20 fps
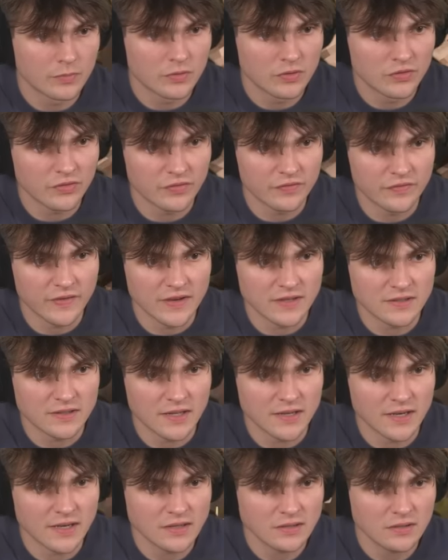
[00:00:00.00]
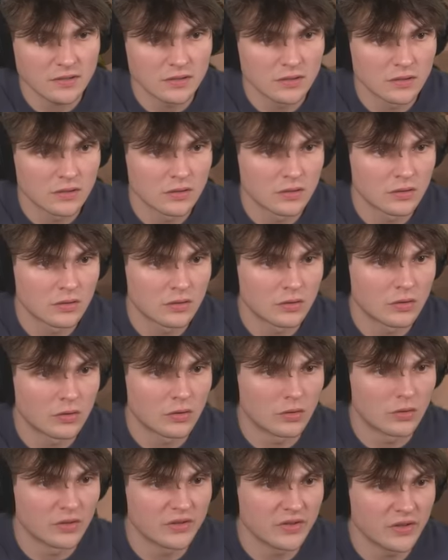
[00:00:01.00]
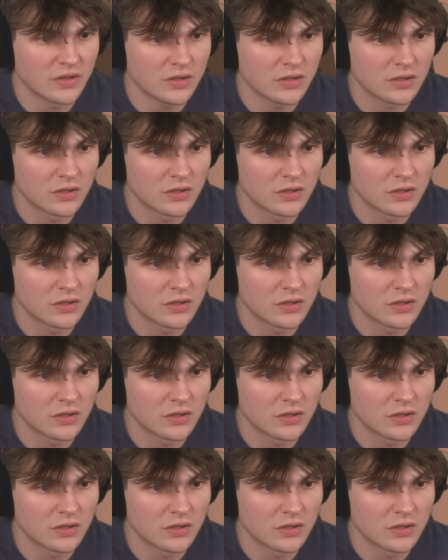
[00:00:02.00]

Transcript: a fake dead end. Or is it?